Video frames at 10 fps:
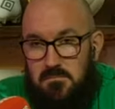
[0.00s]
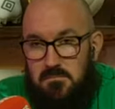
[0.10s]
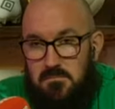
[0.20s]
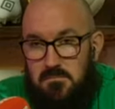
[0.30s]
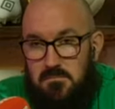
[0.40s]

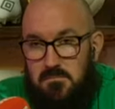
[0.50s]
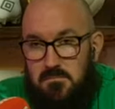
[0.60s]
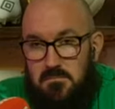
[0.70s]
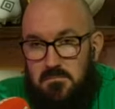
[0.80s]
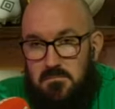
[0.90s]

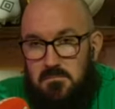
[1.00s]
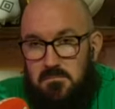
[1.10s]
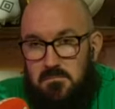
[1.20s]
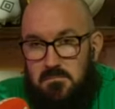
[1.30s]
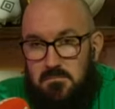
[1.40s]

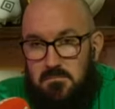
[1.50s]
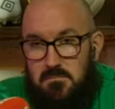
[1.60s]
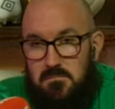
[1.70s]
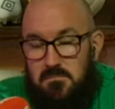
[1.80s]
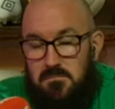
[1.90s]

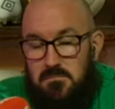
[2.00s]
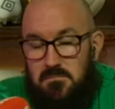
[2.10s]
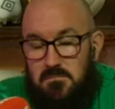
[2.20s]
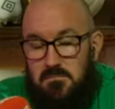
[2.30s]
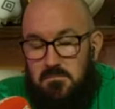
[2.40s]

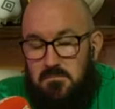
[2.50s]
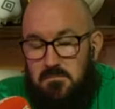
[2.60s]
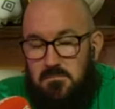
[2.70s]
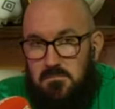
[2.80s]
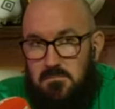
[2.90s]

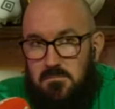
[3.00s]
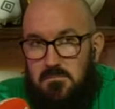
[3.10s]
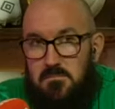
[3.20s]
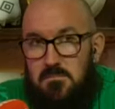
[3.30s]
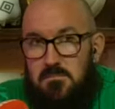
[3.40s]

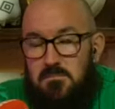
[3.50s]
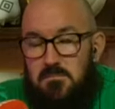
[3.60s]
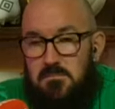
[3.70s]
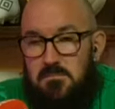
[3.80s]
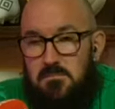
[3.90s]

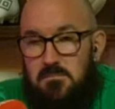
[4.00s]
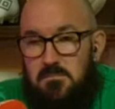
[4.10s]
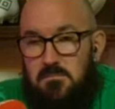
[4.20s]
No words are spoken by the person on screen.